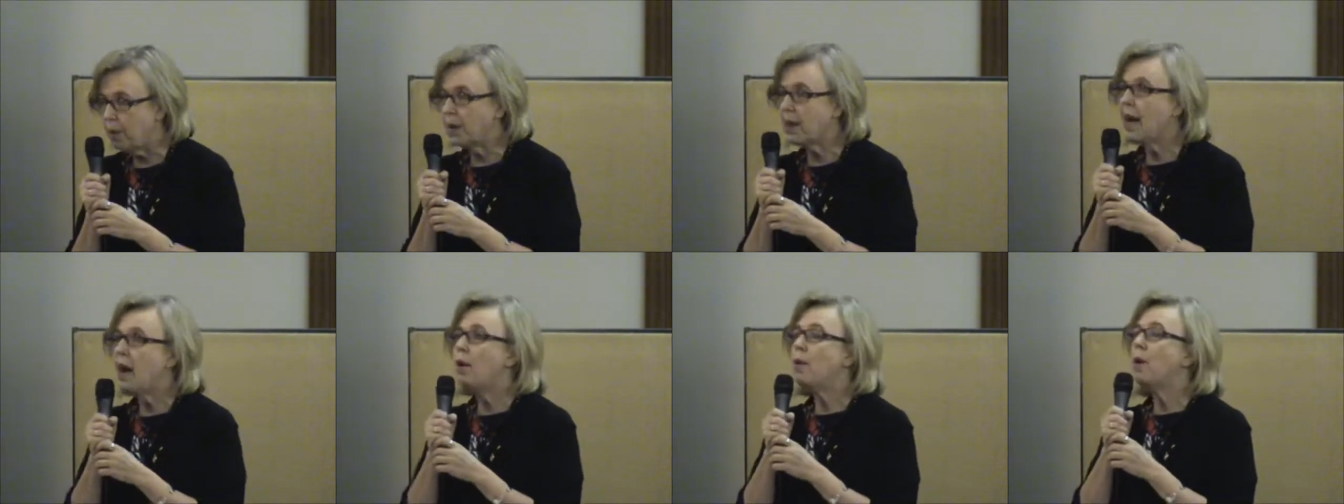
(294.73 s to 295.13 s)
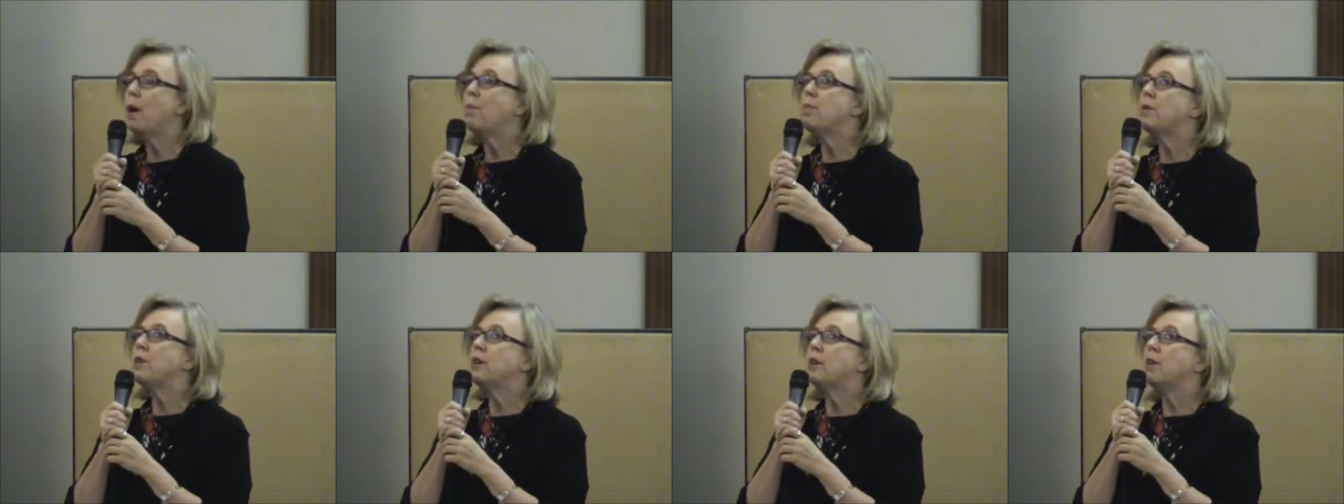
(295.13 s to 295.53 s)
Well, now we're
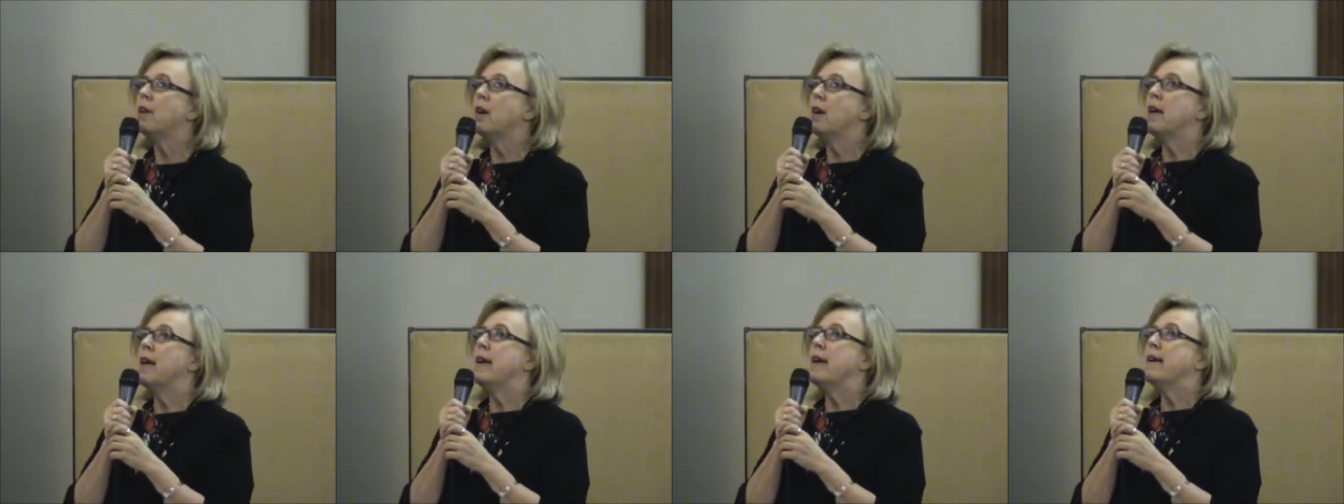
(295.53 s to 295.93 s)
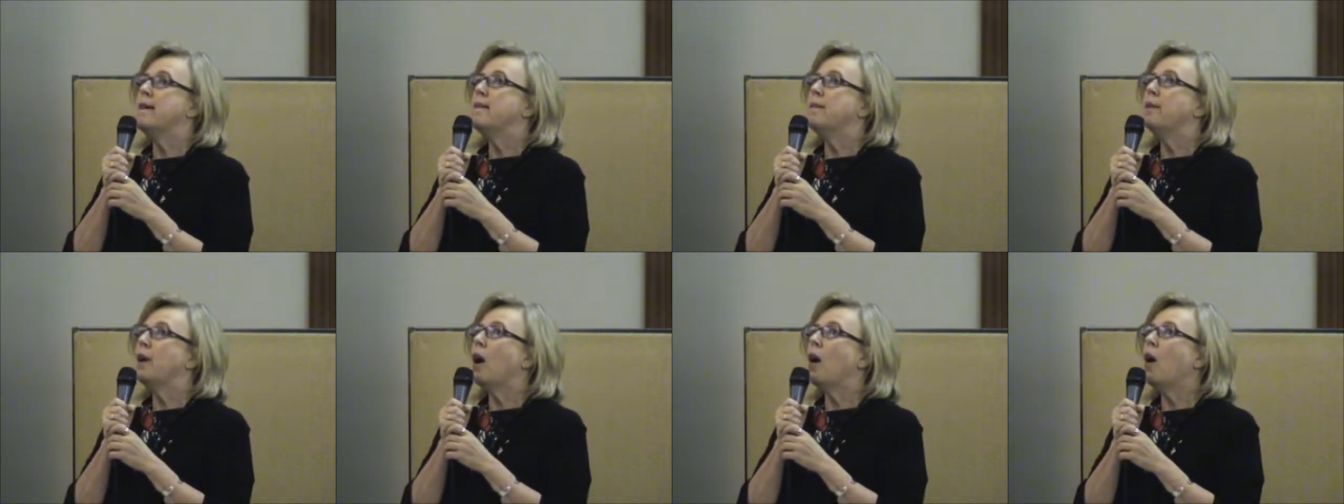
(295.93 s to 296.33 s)
up to
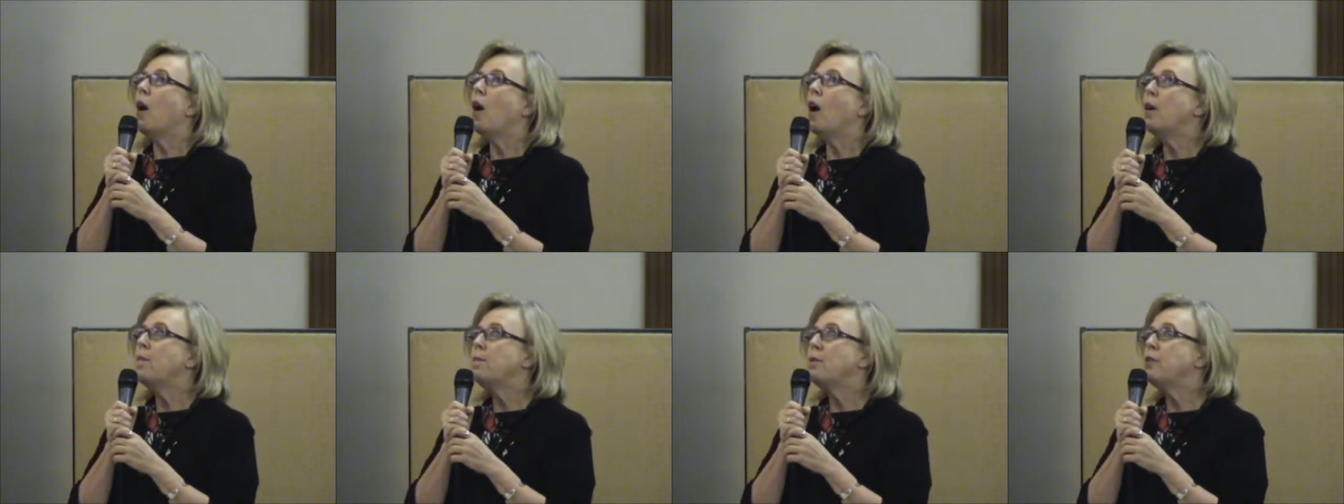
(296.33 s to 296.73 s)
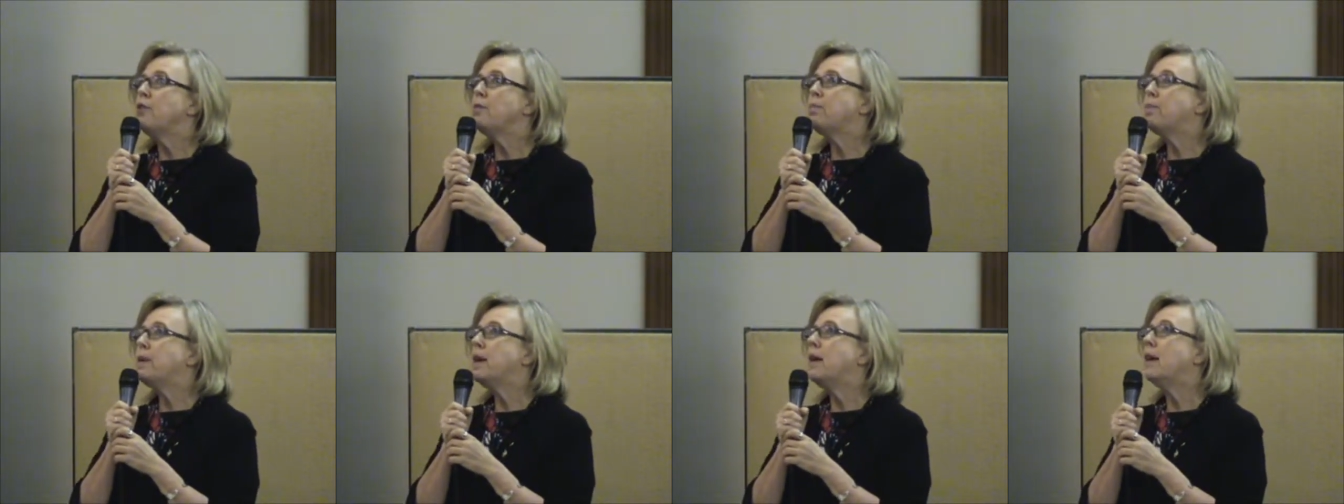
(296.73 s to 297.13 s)

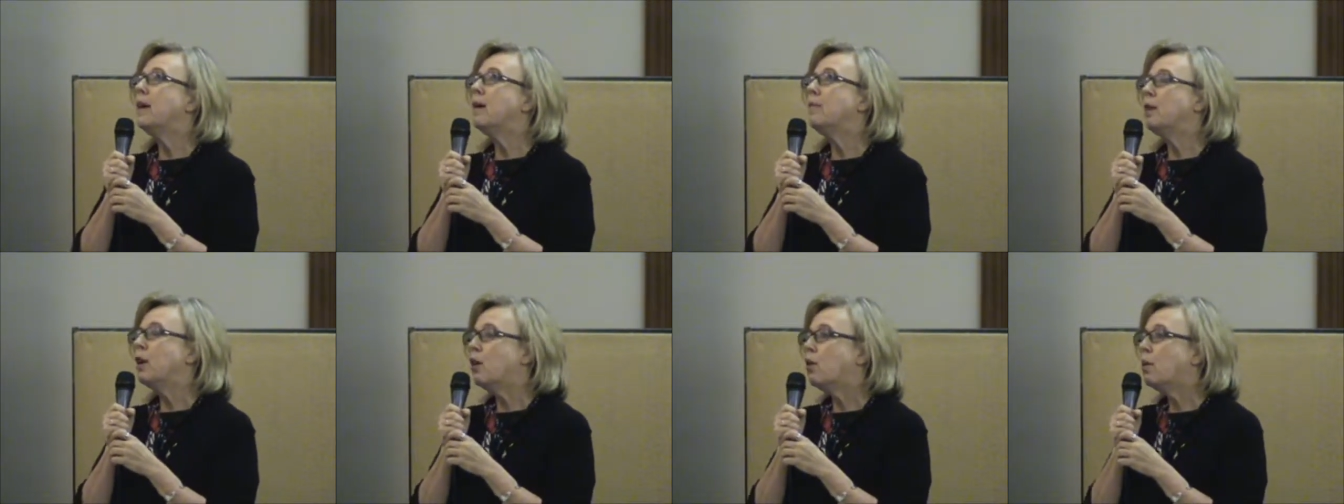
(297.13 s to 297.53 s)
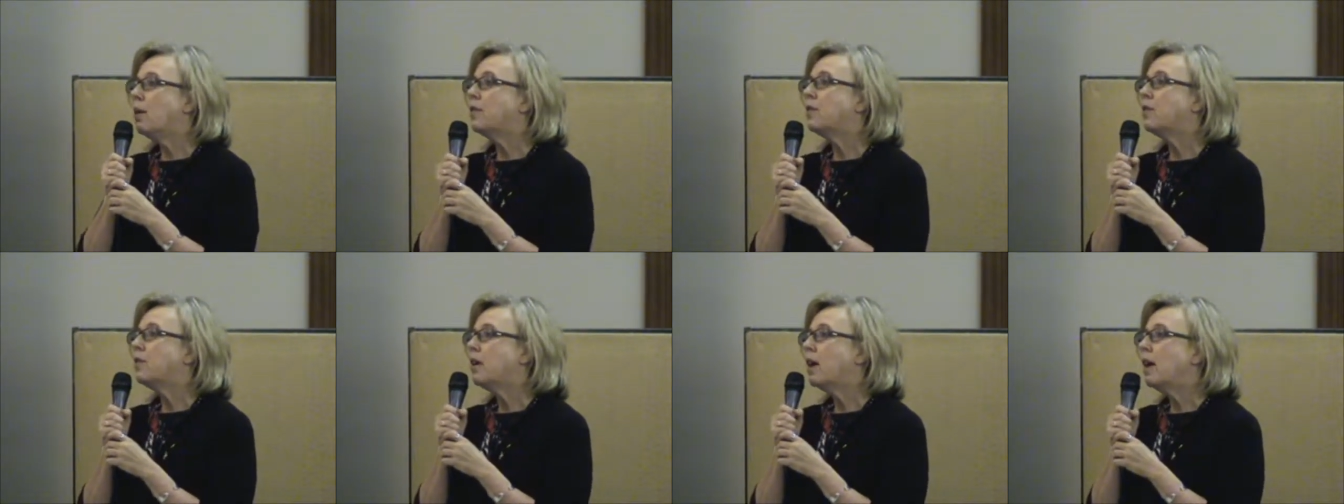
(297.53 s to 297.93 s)
Harper's PMO
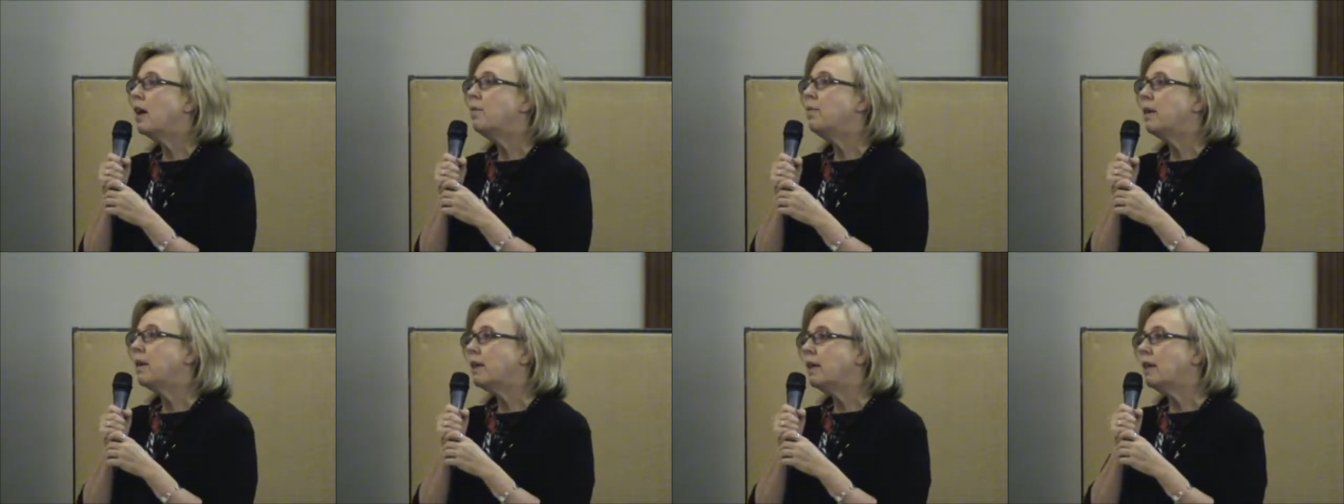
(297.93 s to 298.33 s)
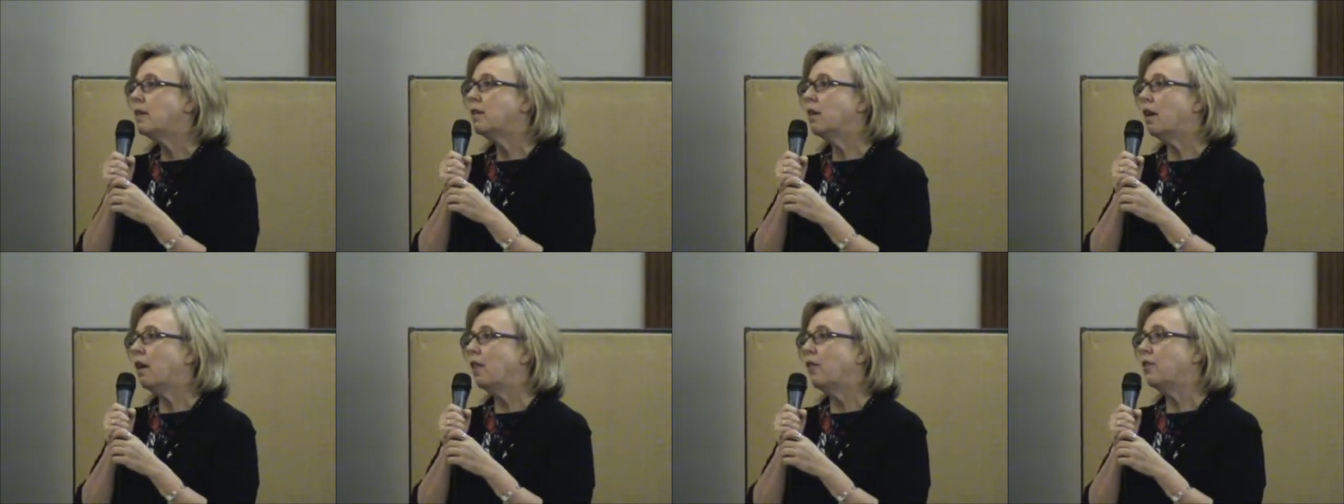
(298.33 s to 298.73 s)
is $10
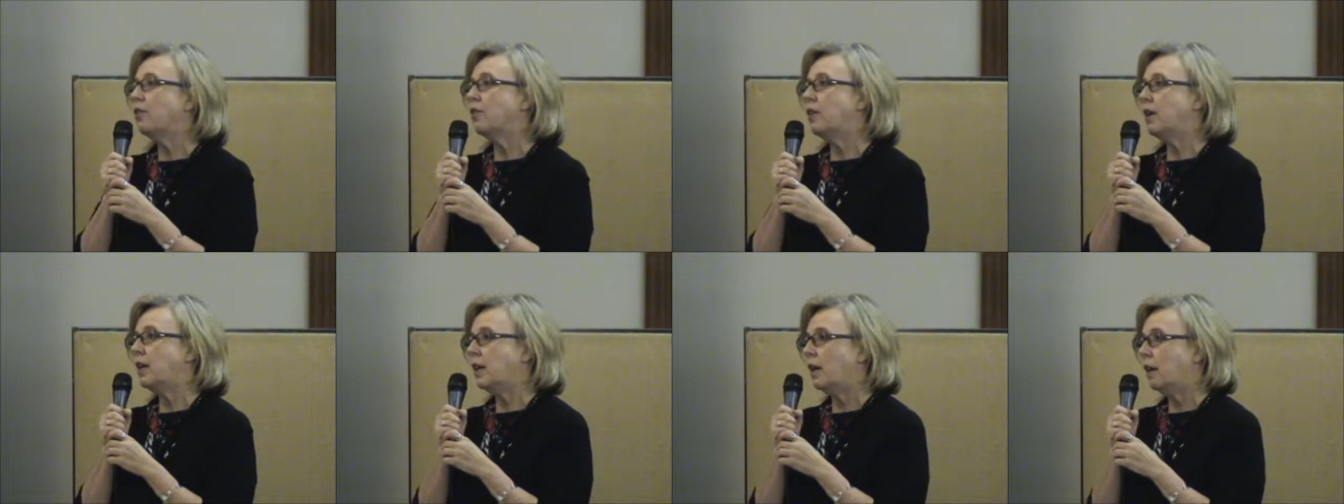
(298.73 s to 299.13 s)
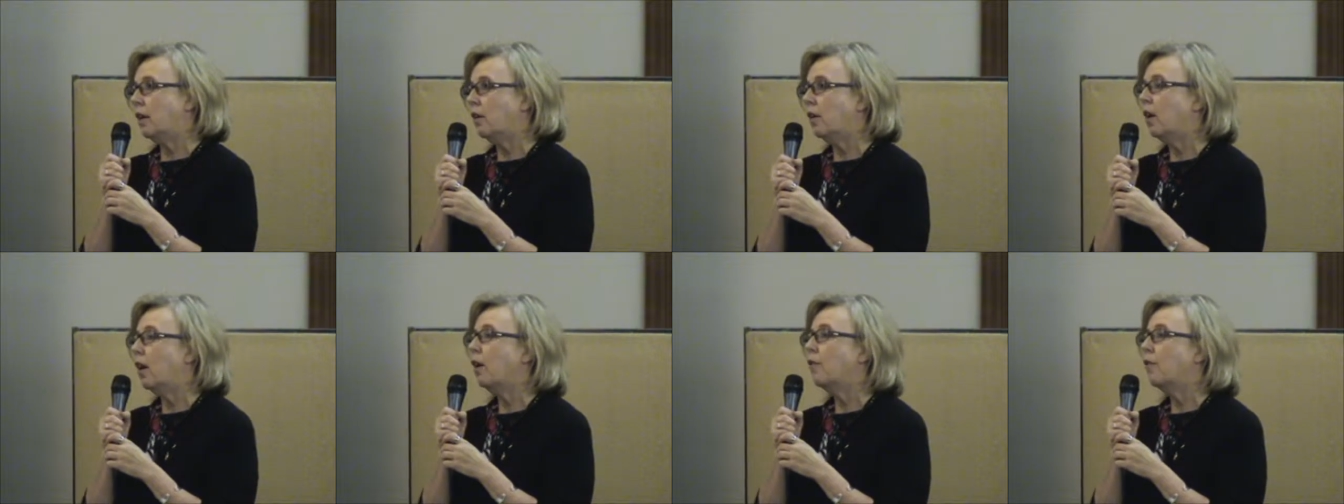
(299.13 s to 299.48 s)
million a year